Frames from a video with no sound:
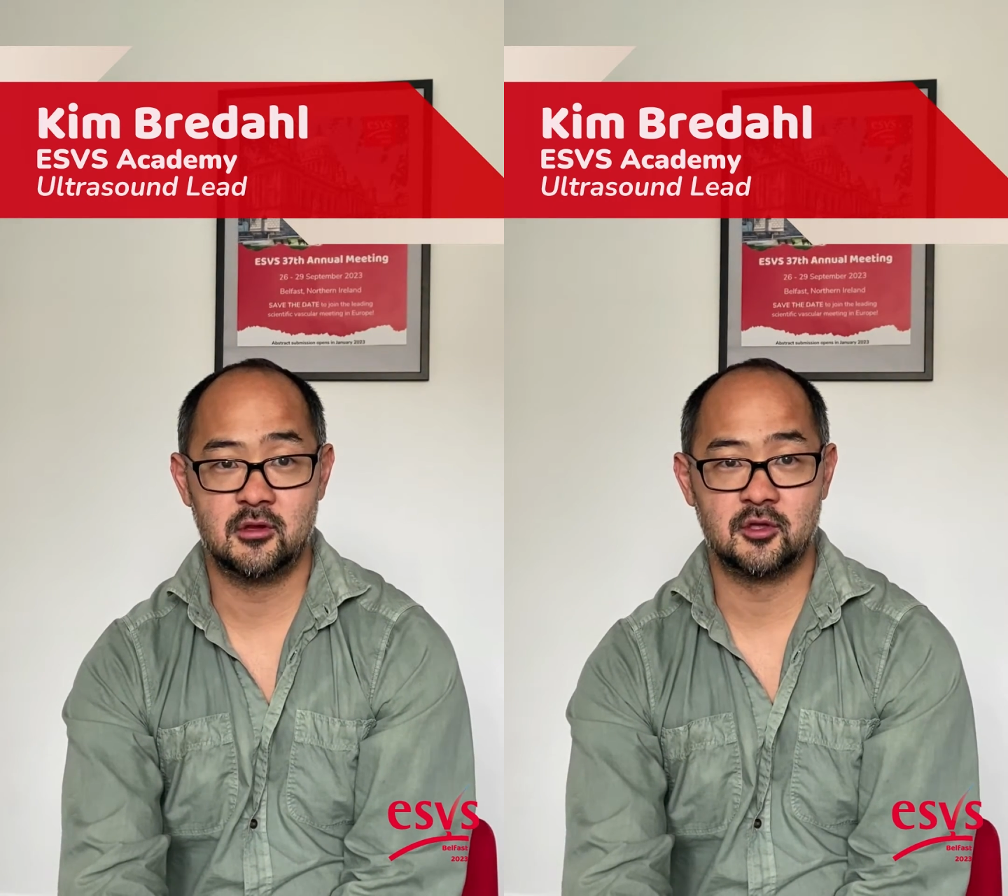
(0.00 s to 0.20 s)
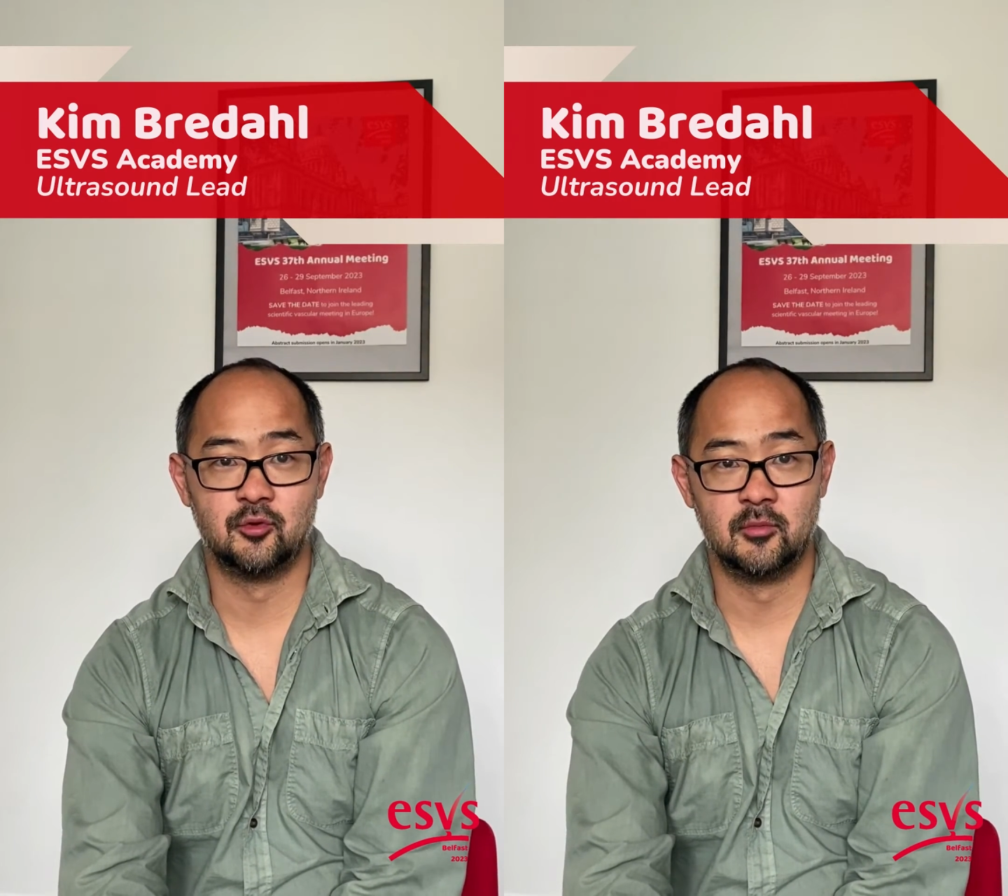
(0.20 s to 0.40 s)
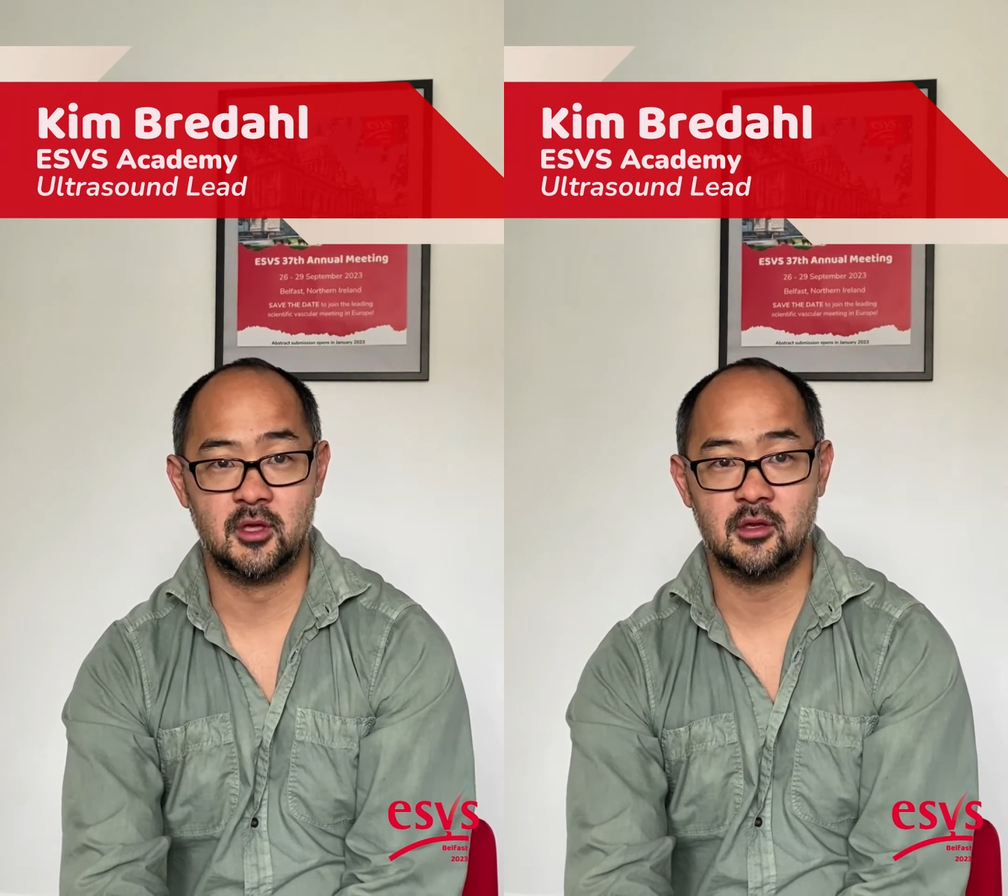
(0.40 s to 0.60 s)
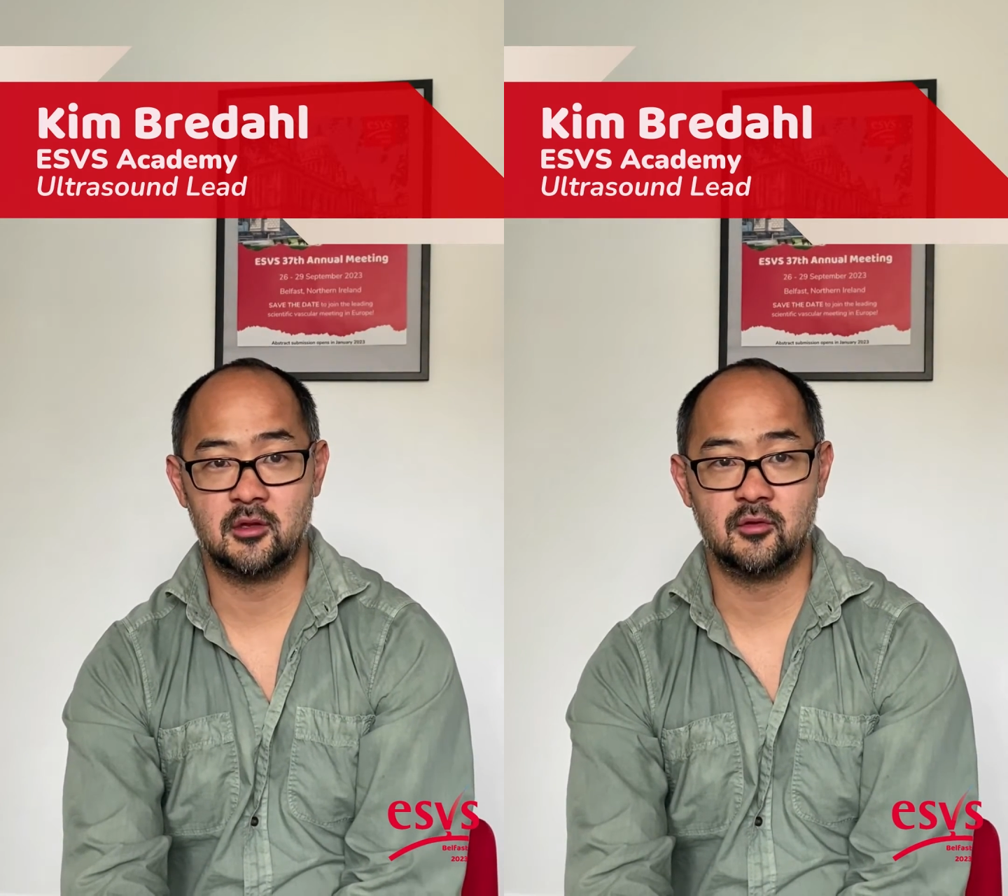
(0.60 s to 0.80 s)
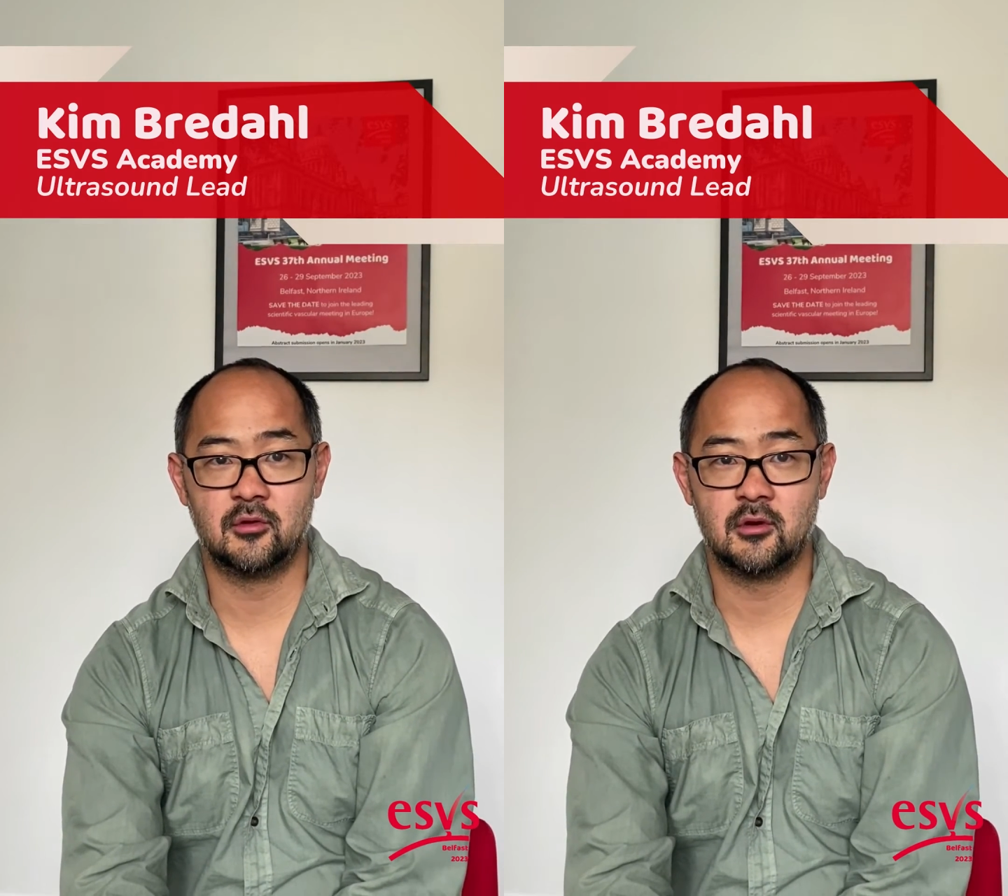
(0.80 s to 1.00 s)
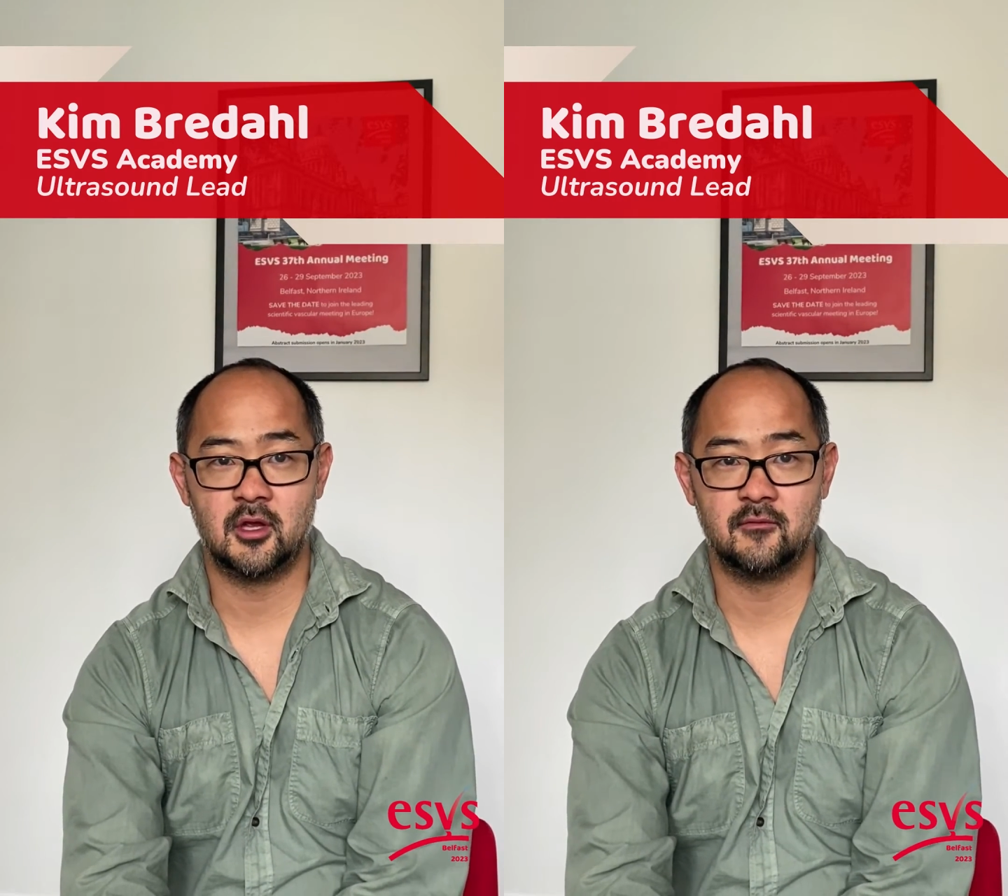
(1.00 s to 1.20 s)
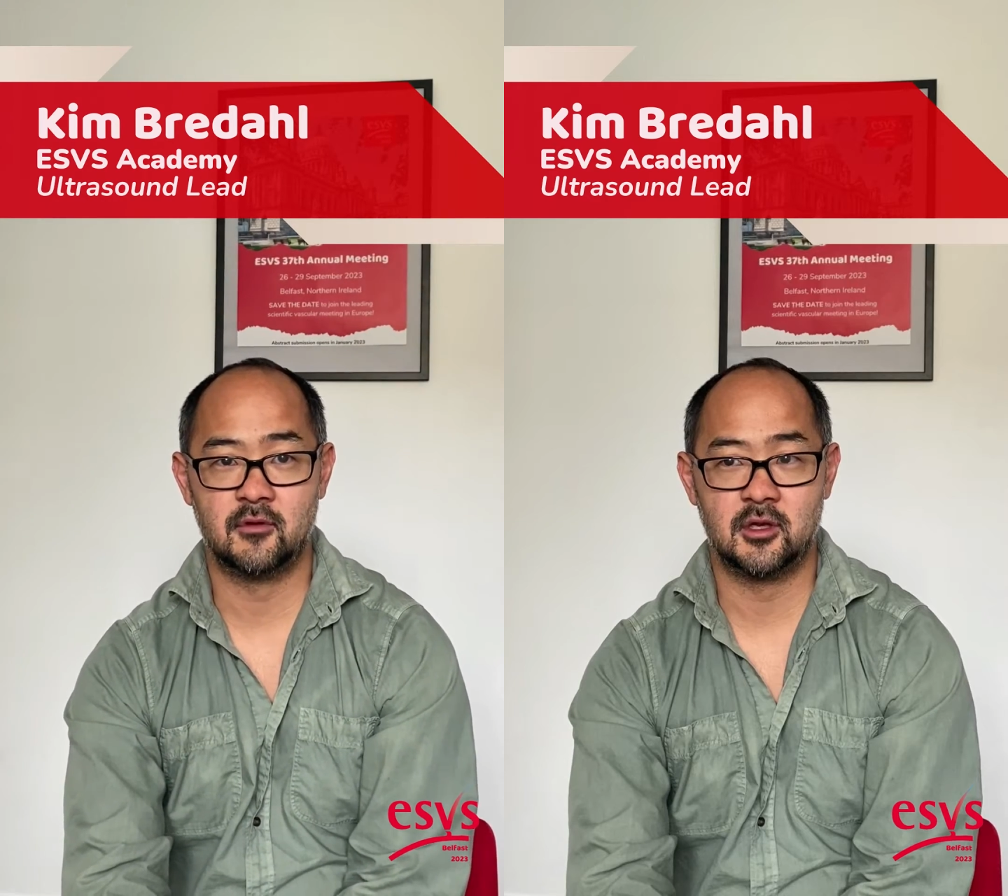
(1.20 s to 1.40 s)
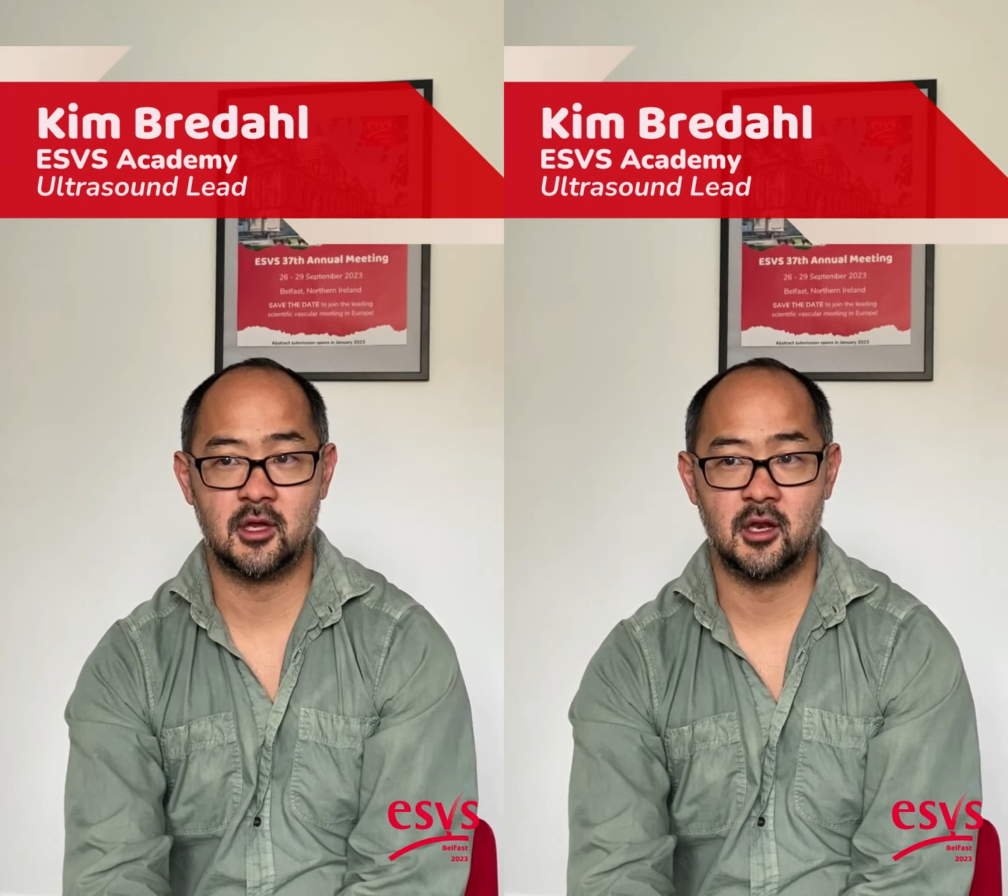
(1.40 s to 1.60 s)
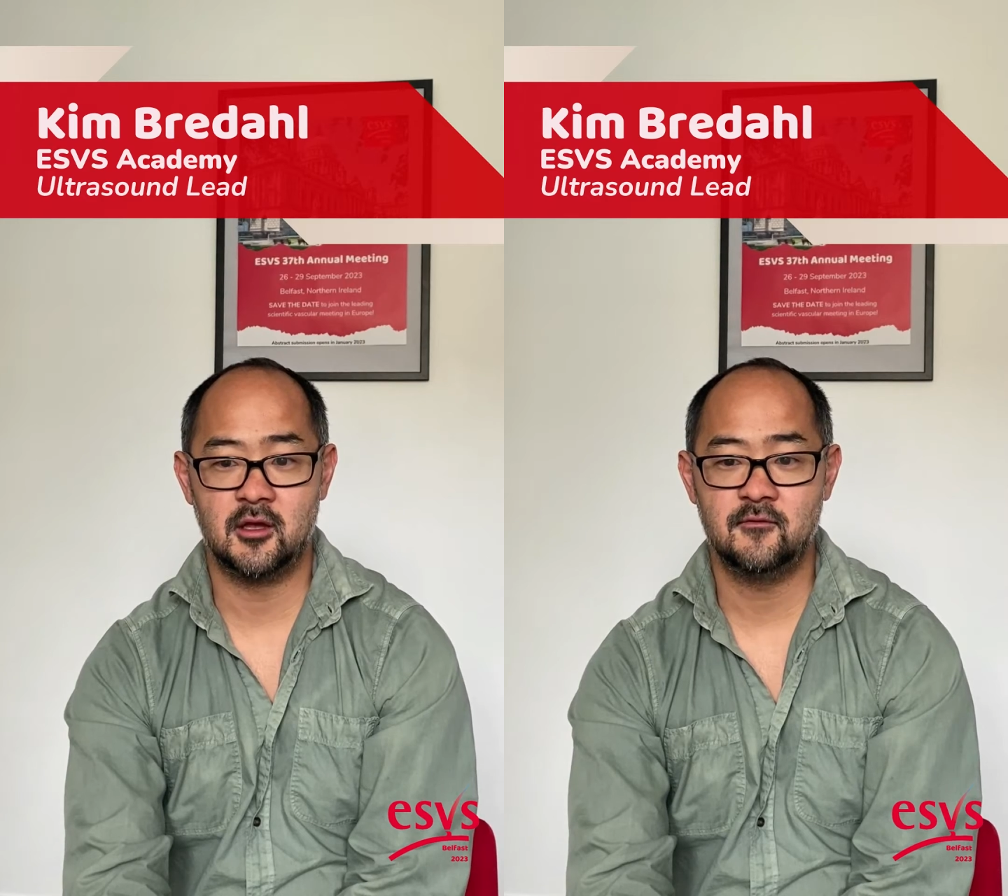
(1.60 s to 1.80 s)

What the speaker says: that you meet in your everyday life.